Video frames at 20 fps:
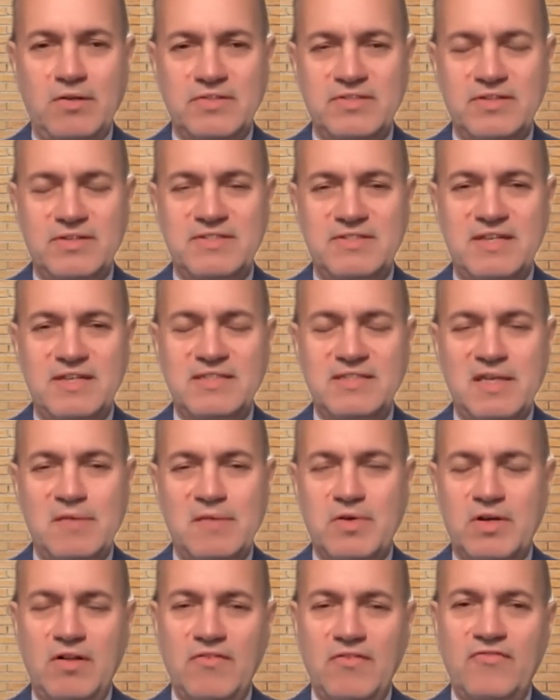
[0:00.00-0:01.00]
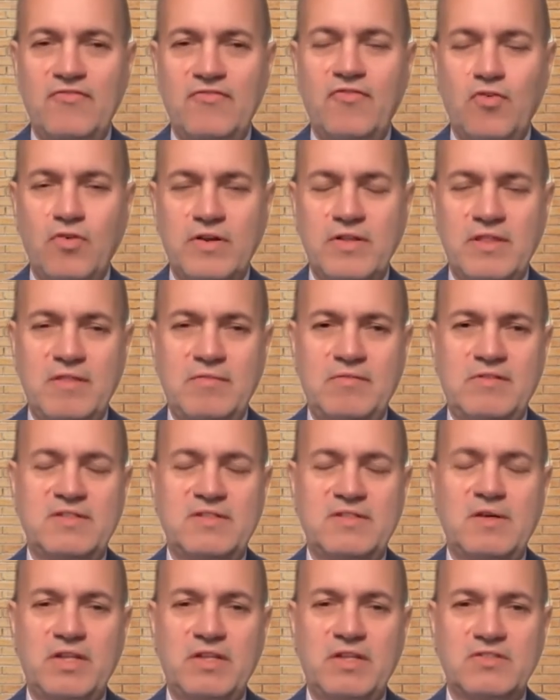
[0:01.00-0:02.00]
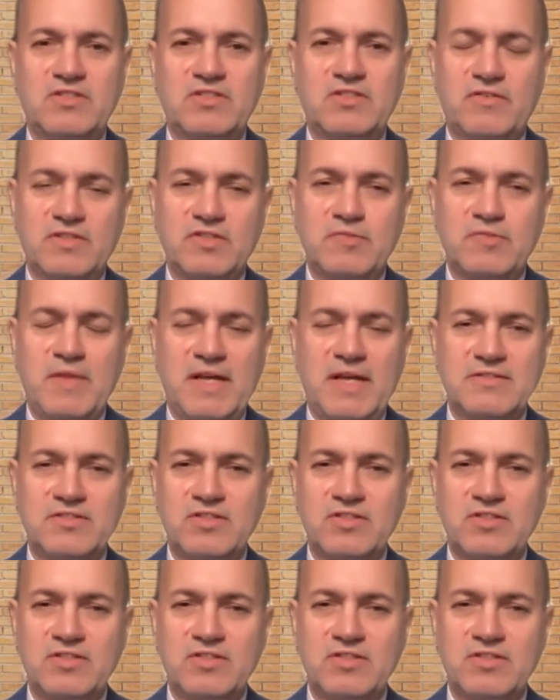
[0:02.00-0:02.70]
So it's atypical for someone in the service plan.